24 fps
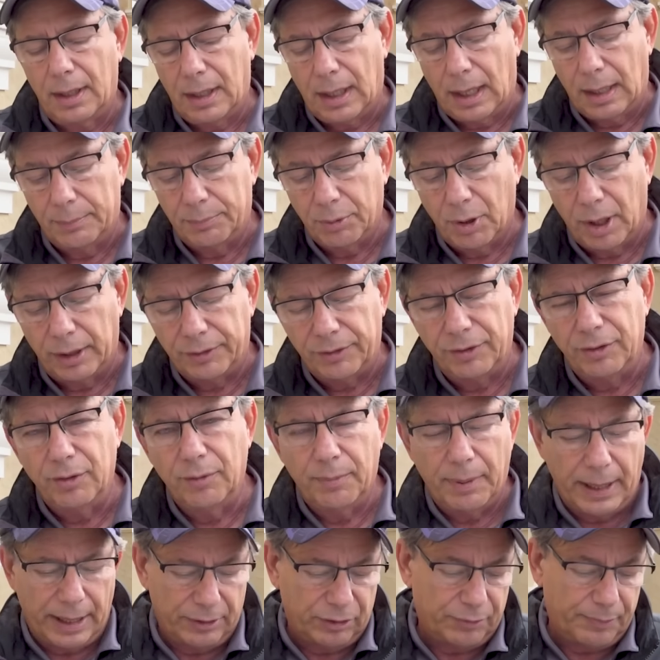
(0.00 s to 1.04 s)
uh, brought to you
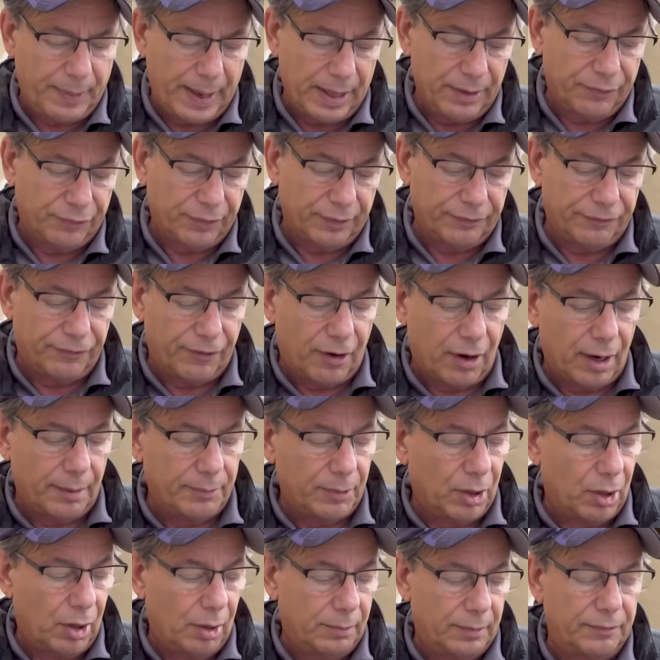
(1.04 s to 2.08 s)
by Spendthrift Farm,
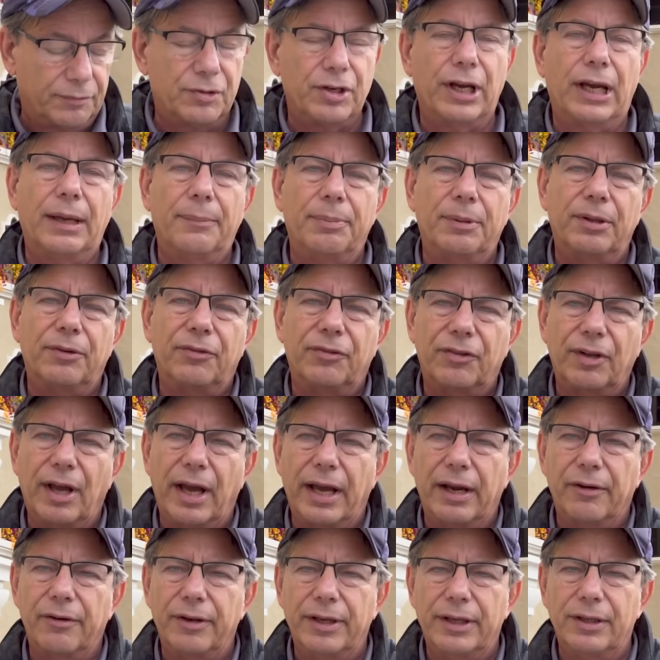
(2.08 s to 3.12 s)
the home of champion
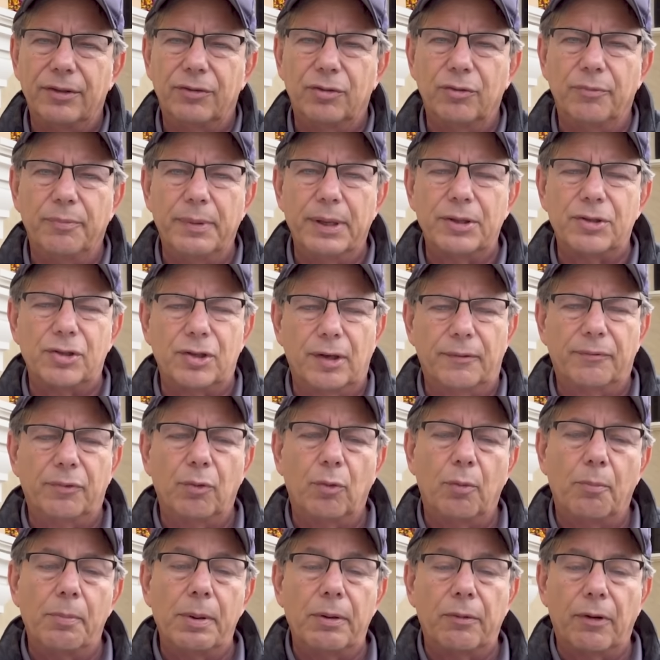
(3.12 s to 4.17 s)
sire Into Mischief, who
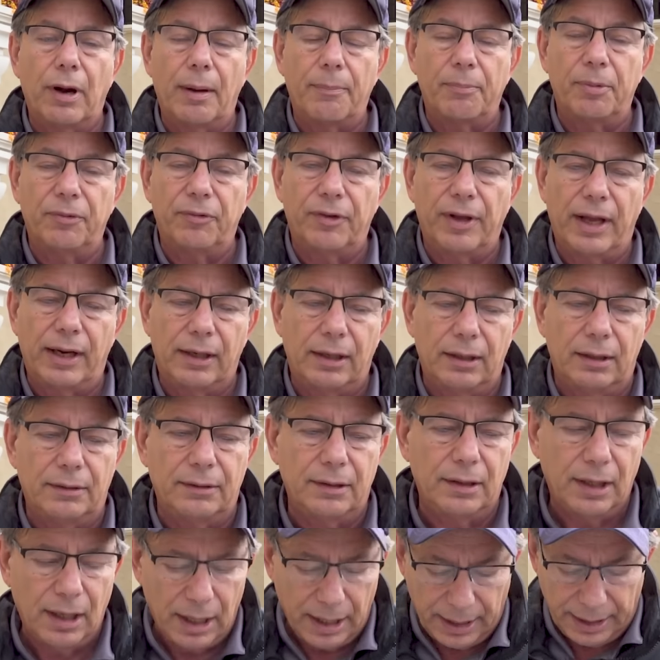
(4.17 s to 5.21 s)
will be represented
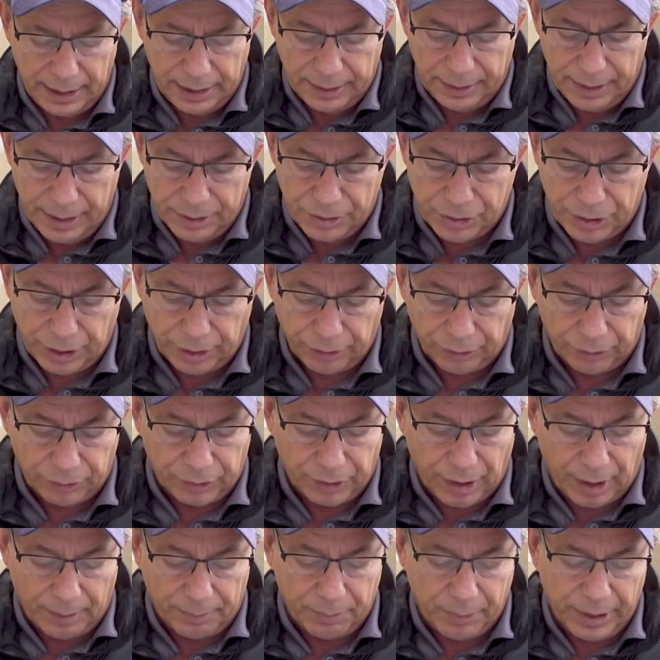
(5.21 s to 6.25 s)
in this year's
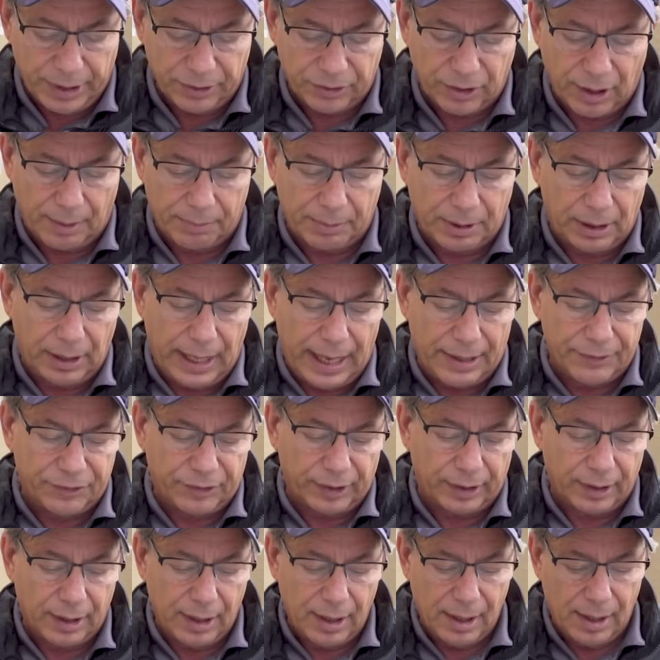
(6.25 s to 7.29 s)
uh, Breeders' Cup
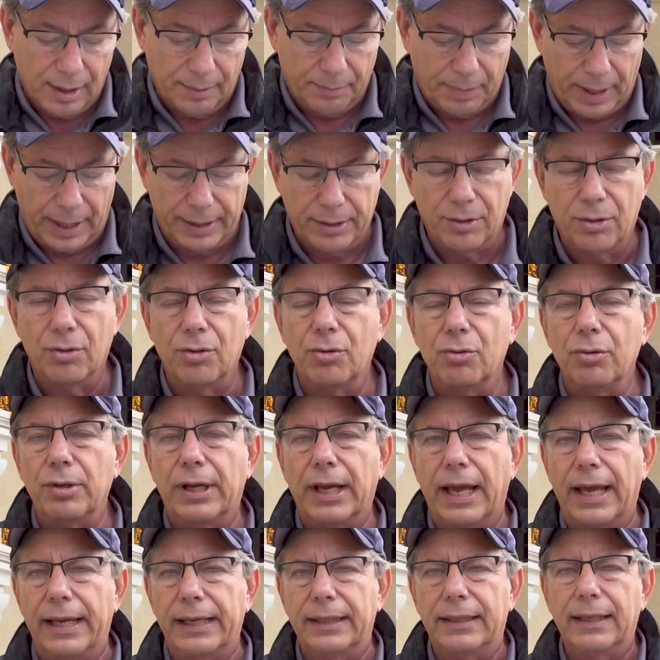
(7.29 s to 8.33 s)
Classic by
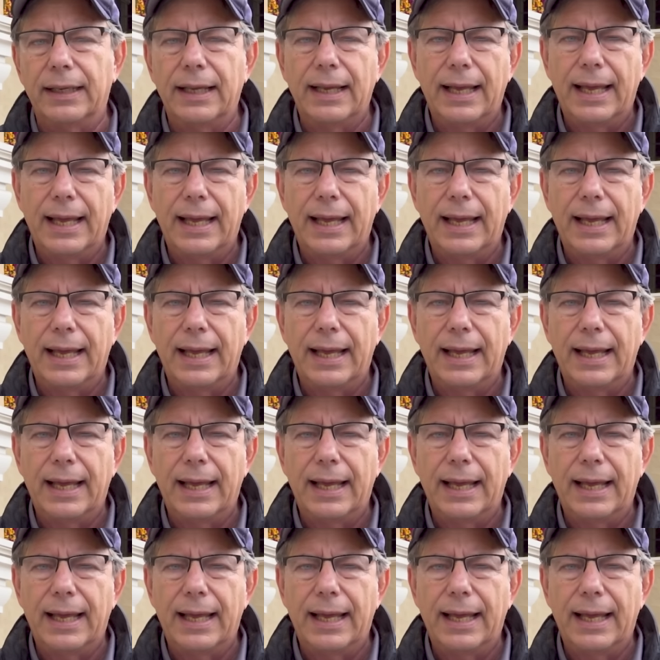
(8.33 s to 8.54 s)
Newgate